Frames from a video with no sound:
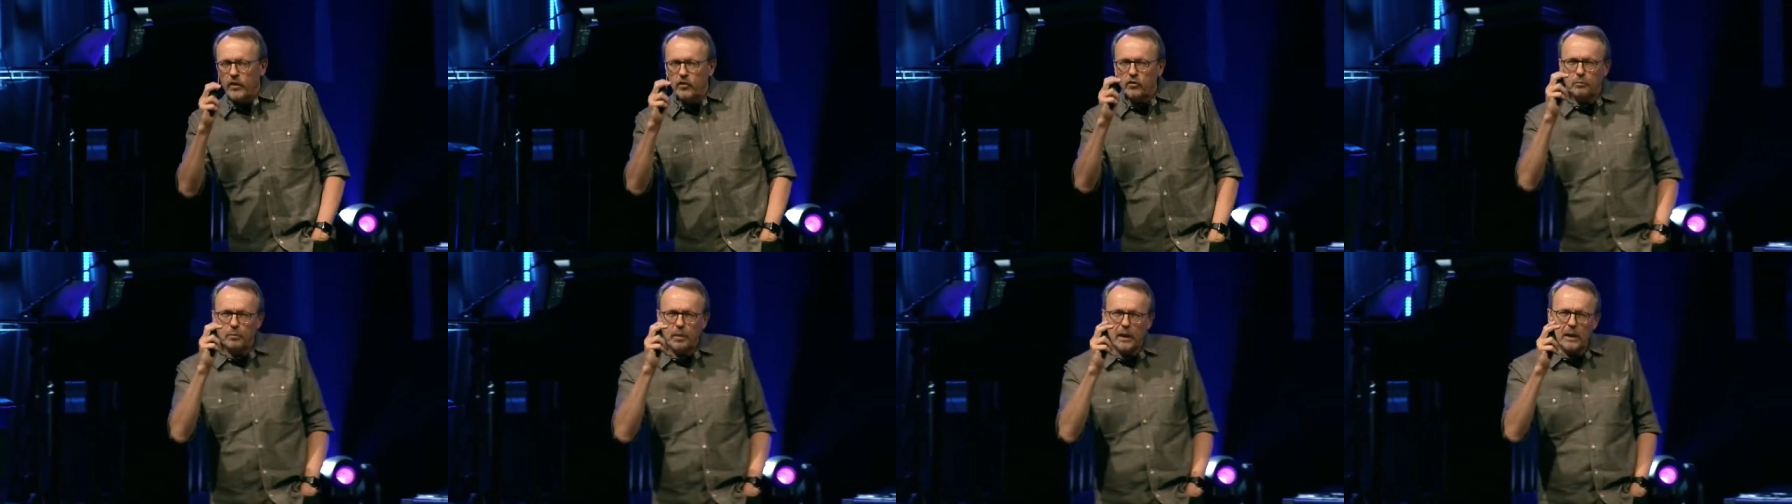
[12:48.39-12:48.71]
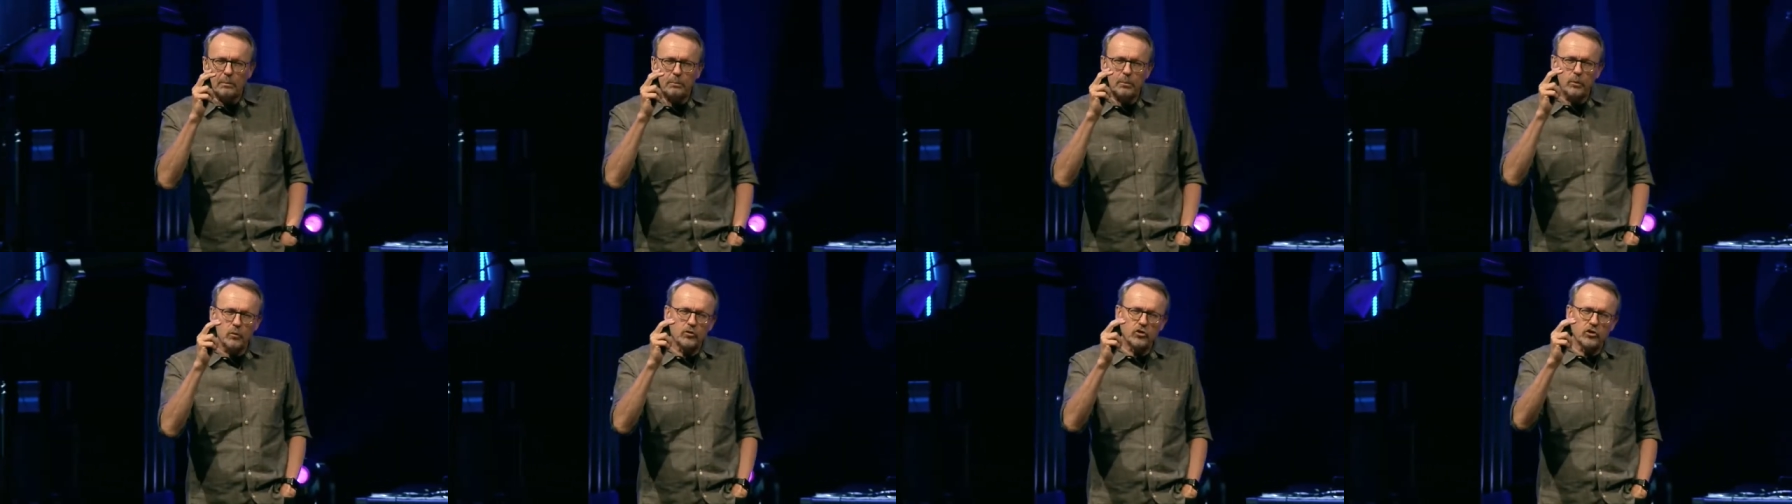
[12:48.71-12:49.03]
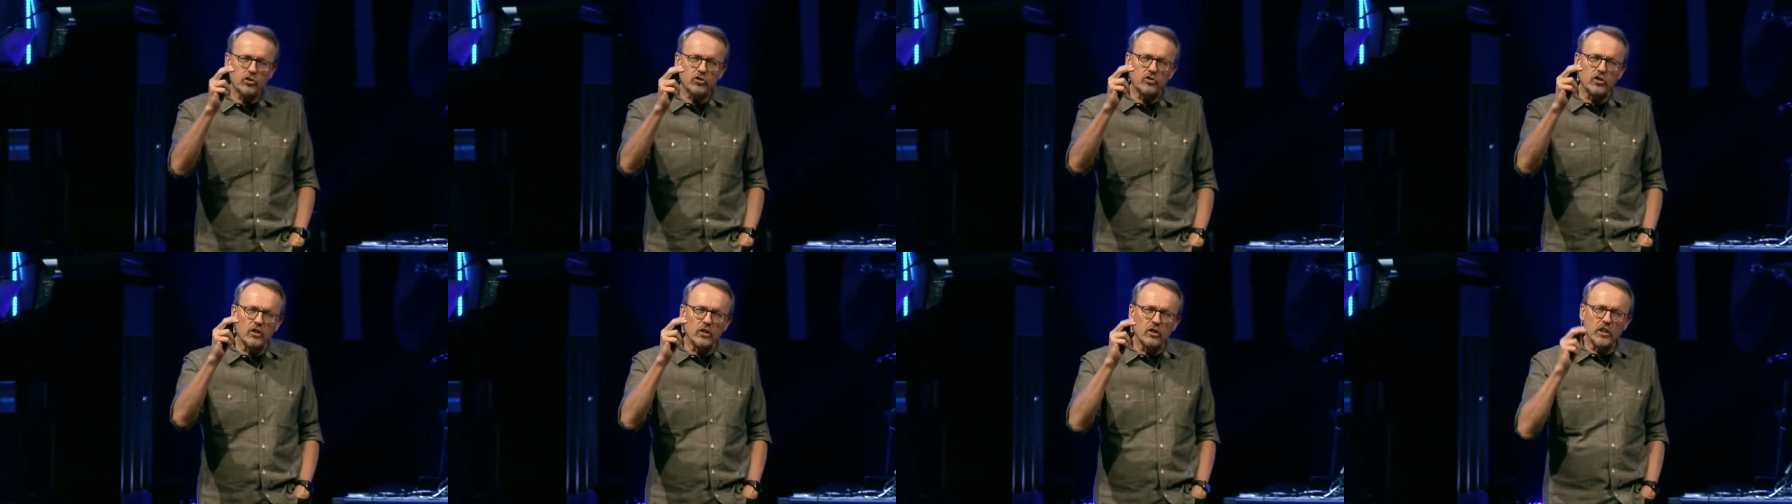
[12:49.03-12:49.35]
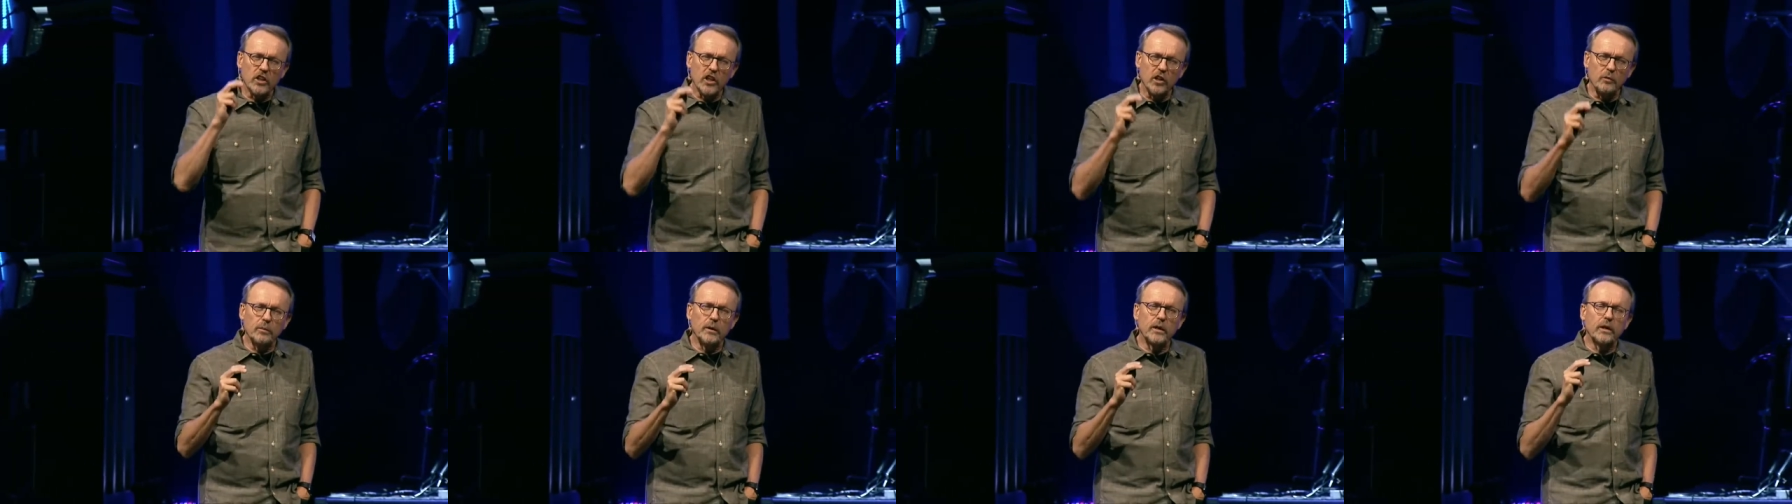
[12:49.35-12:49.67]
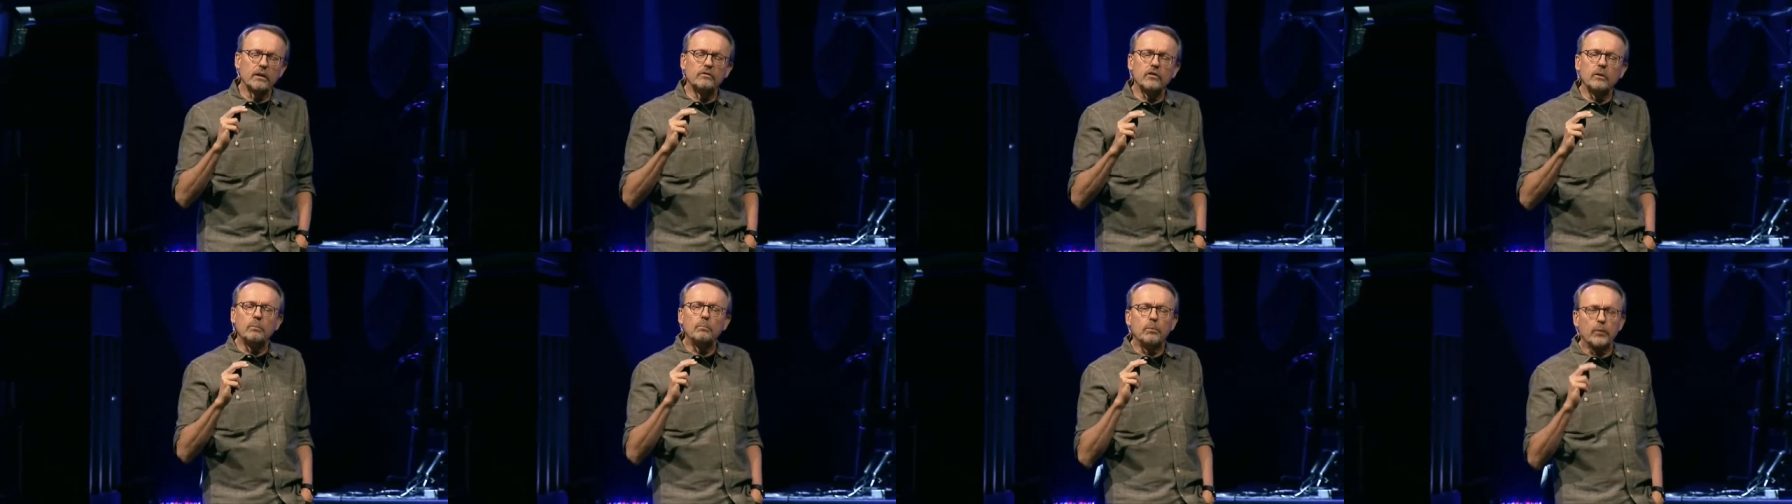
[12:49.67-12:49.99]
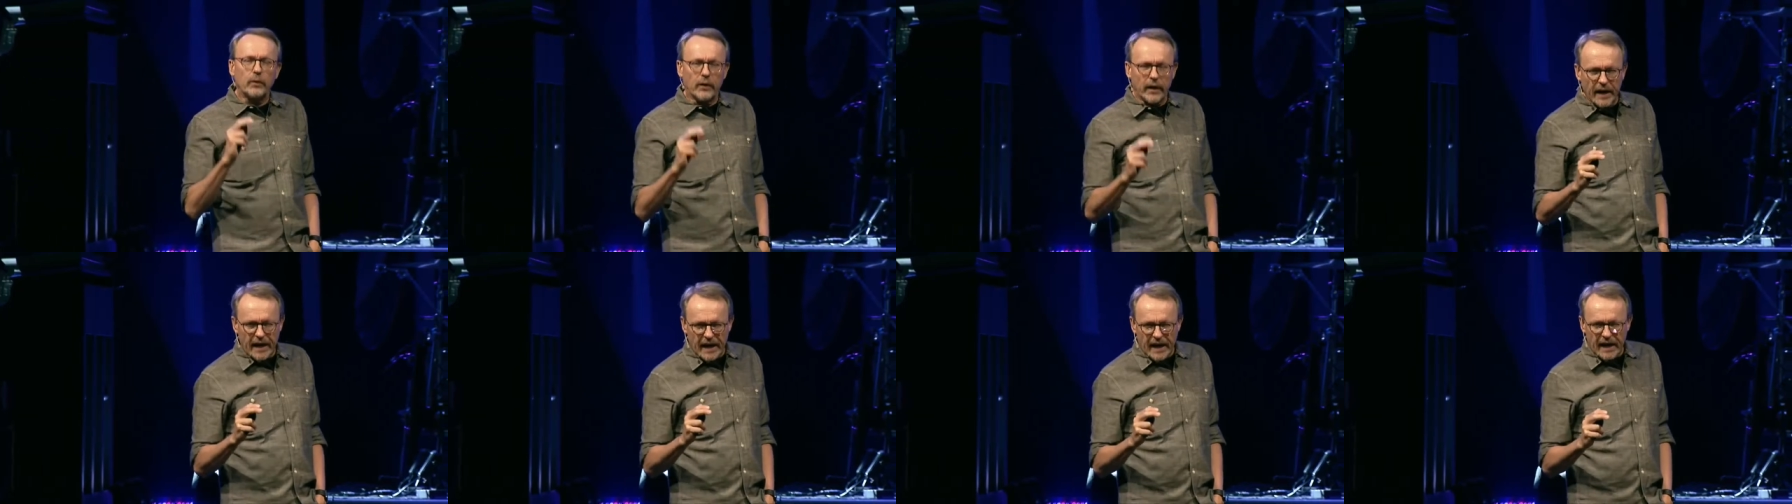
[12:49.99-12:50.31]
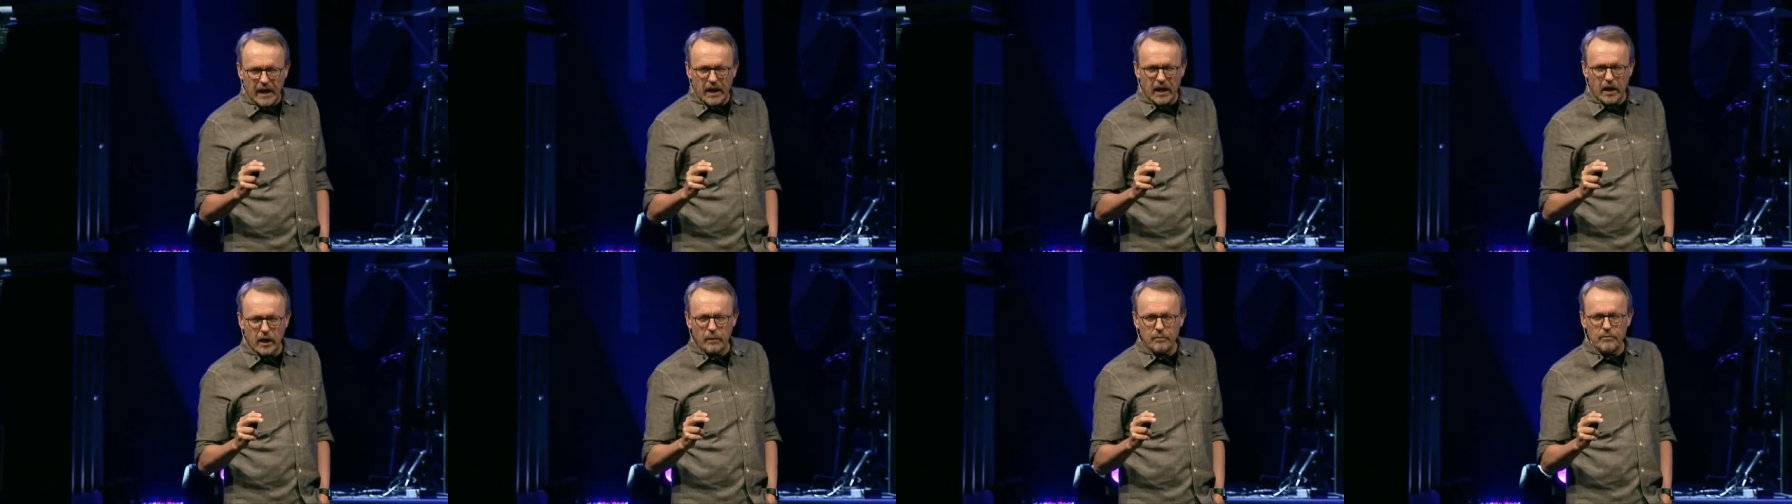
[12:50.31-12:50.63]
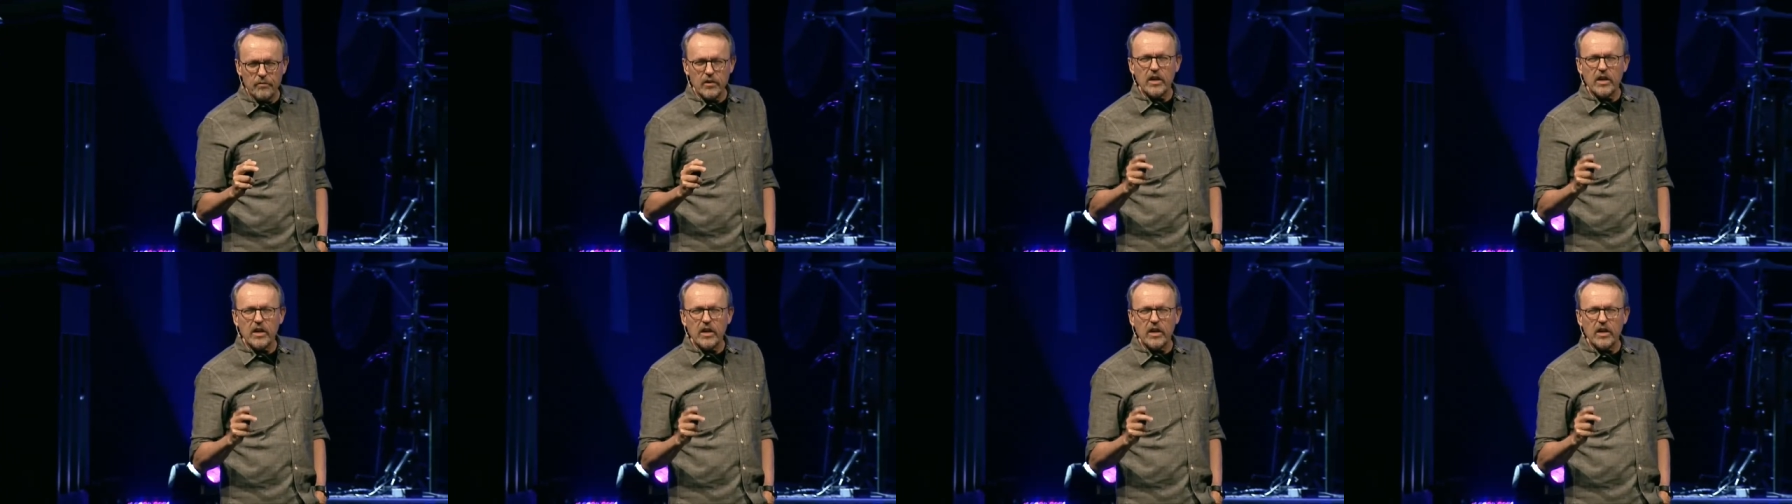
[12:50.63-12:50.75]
people just a little bit of a break,